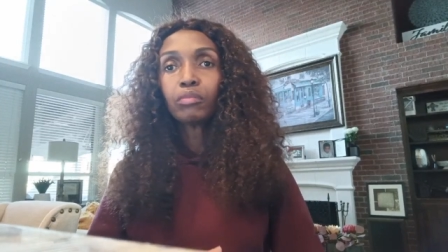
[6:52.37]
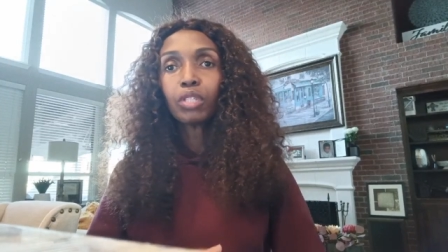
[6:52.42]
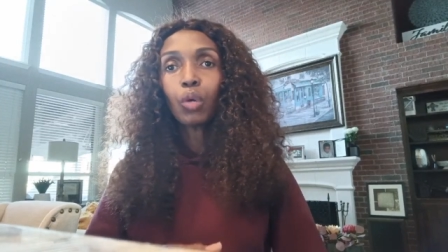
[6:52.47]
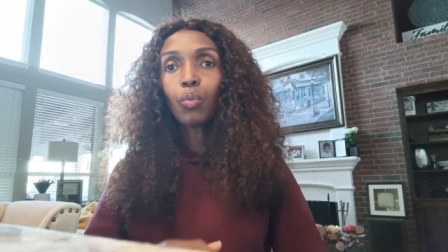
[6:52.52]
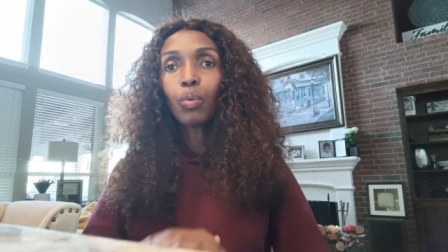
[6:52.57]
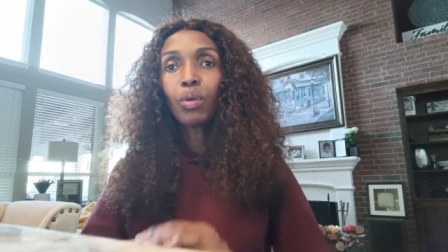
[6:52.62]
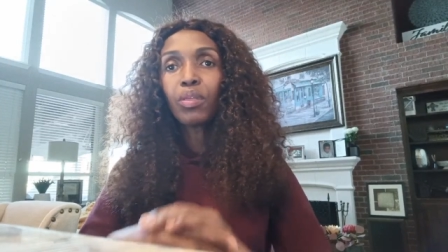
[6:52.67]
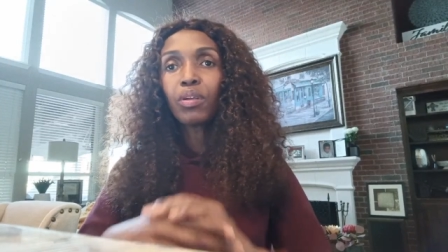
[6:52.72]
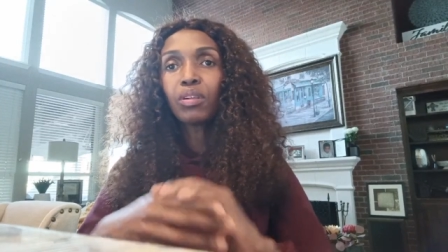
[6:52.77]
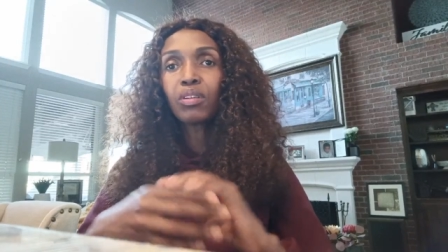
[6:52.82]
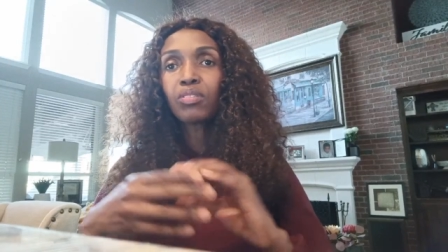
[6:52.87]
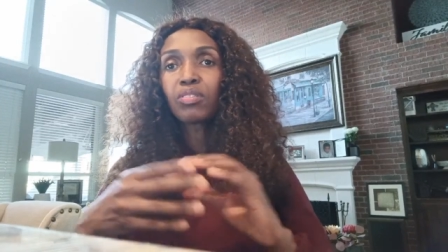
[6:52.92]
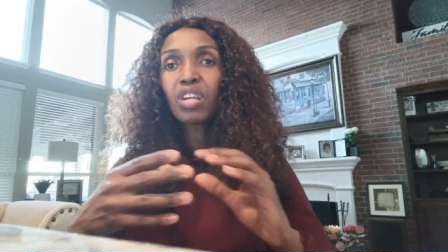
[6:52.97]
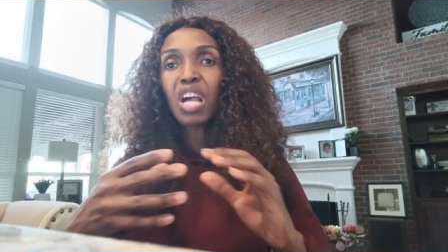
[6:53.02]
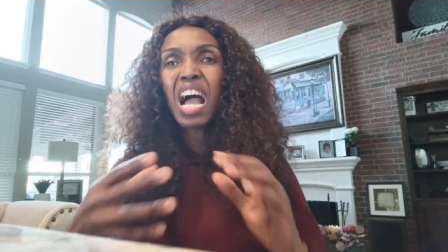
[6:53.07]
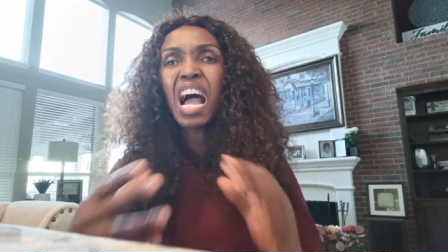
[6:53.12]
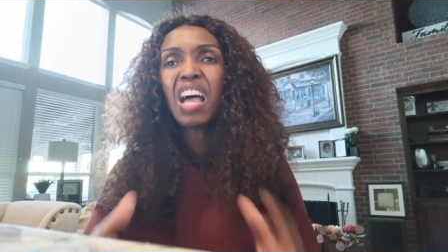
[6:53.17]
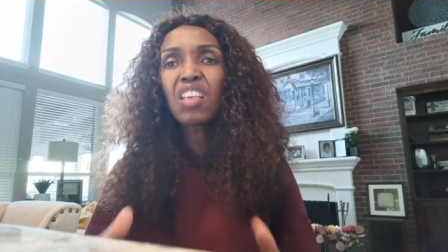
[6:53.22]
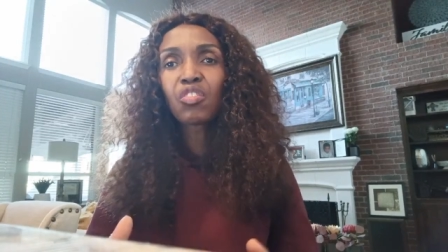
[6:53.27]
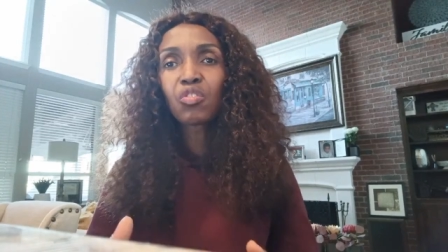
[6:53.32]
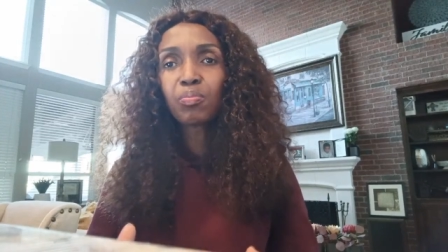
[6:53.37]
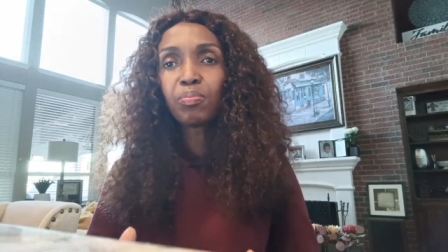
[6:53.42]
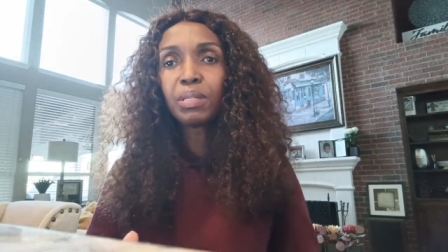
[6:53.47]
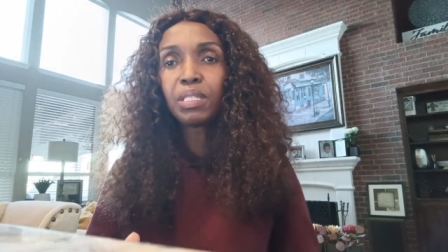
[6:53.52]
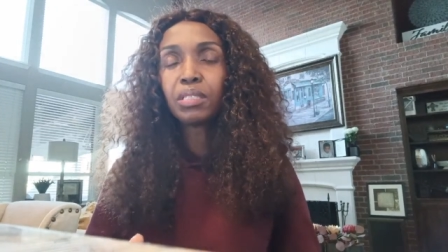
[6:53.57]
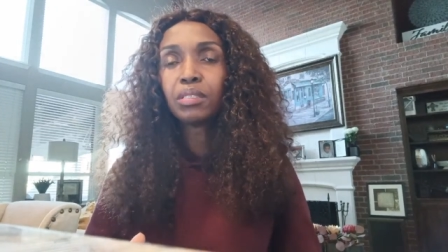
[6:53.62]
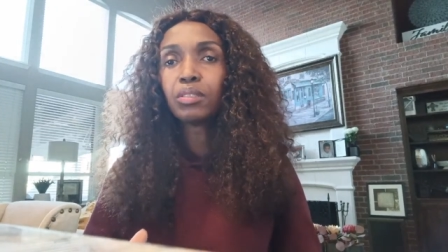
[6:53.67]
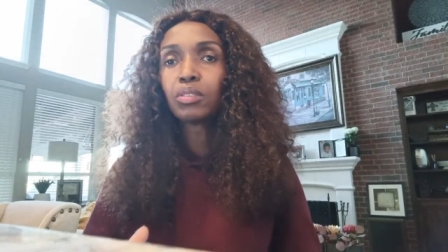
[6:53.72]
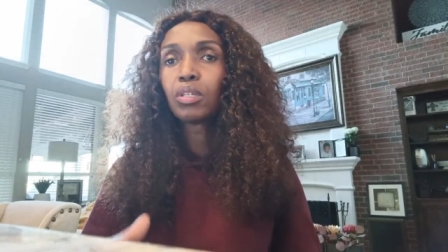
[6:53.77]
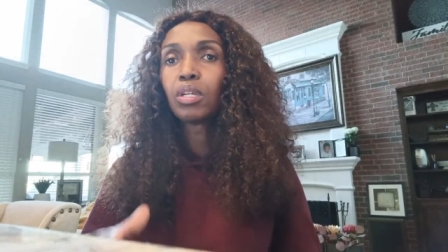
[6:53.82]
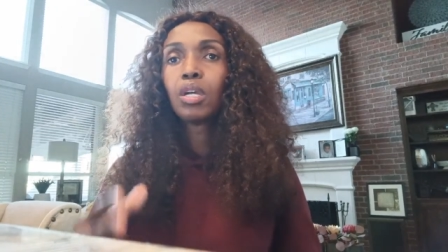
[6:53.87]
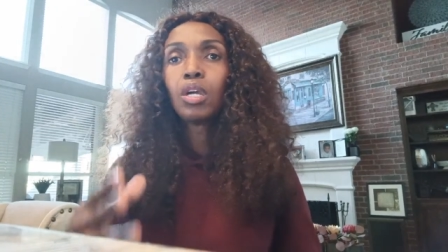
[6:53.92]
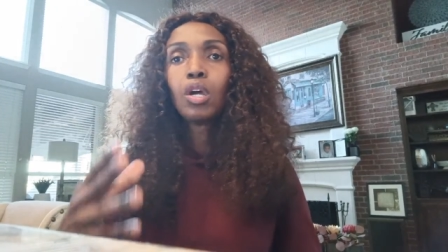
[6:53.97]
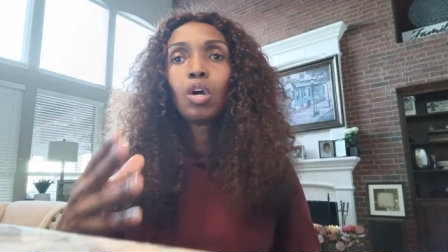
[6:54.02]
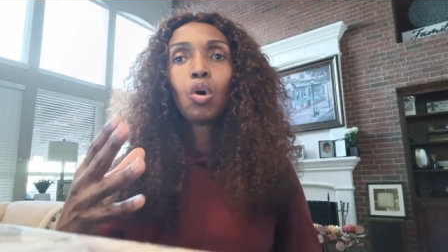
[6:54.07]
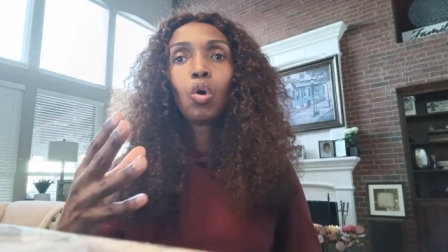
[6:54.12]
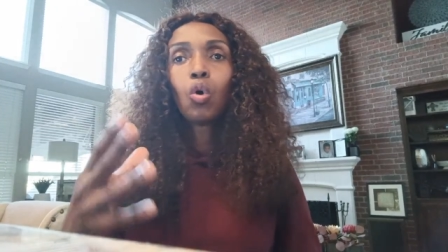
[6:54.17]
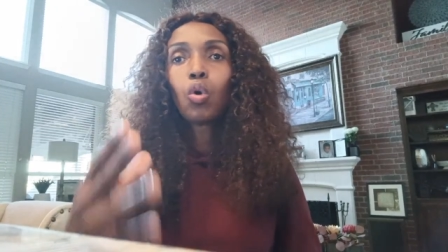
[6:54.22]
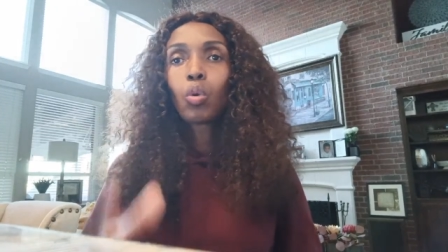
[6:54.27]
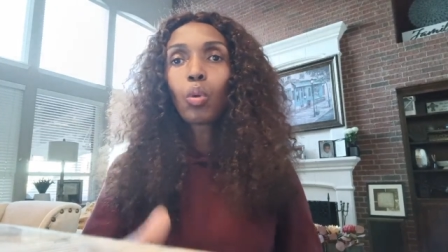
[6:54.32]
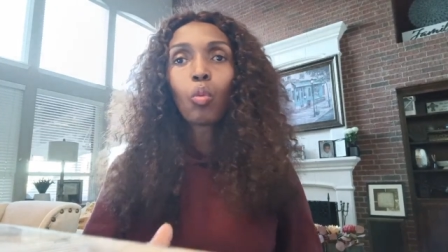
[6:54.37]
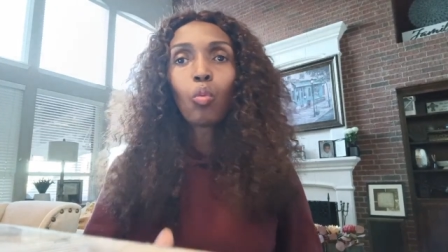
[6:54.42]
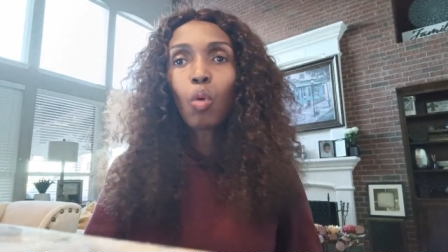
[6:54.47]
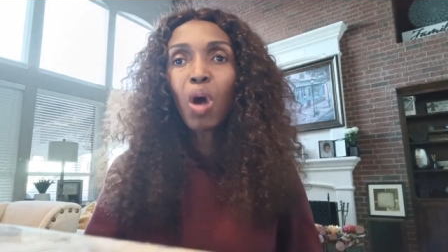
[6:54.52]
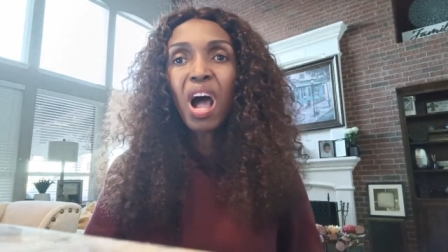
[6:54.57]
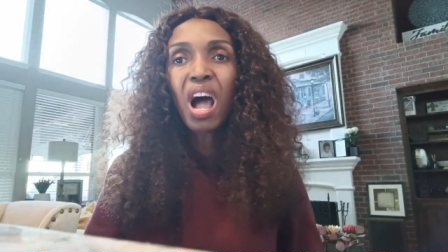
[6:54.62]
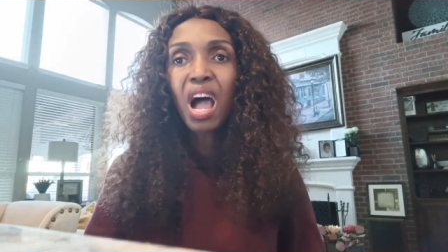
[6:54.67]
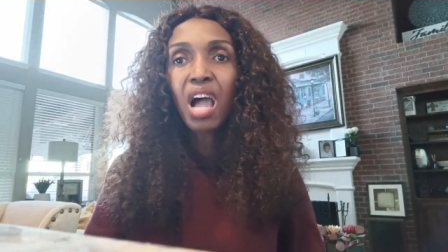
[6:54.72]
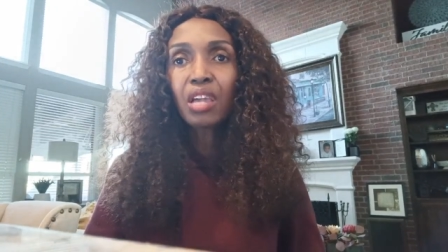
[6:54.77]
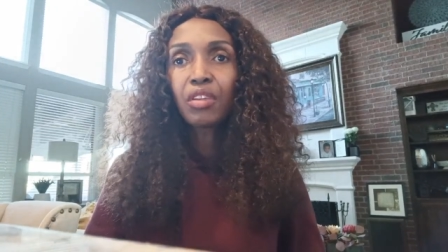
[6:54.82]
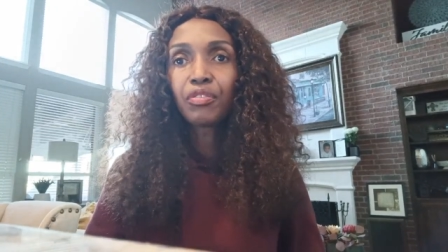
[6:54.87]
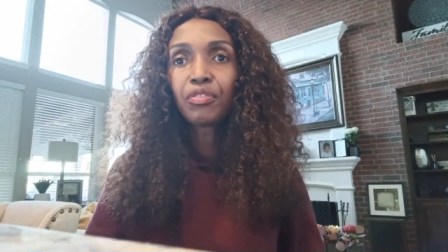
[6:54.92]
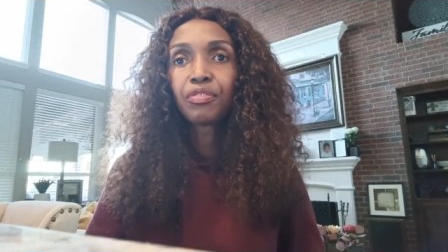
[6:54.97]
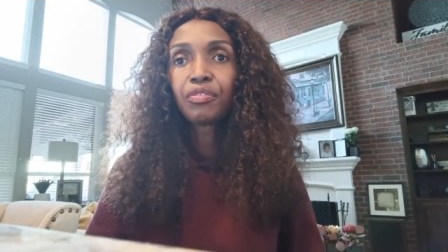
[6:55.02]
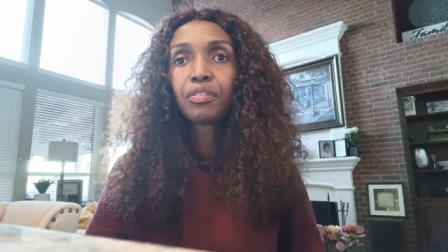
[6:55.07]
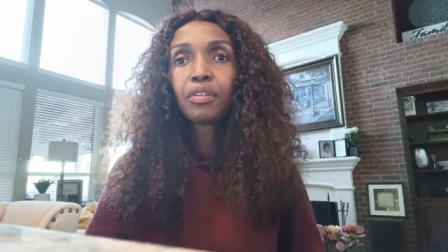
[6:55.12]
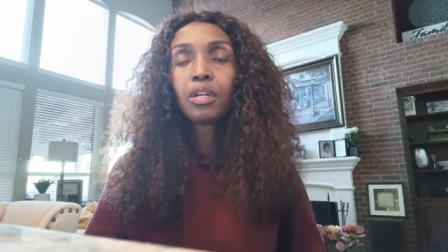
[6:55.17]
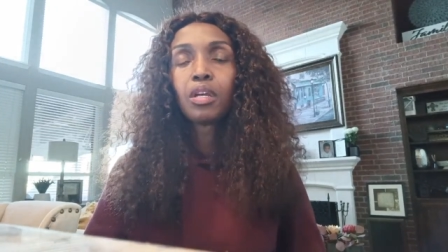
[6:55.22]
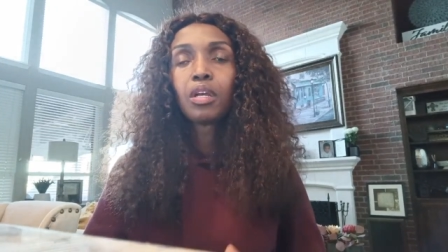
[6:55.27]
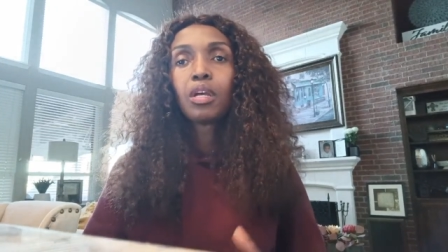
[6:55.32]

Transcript: whether it's a husband or a wife,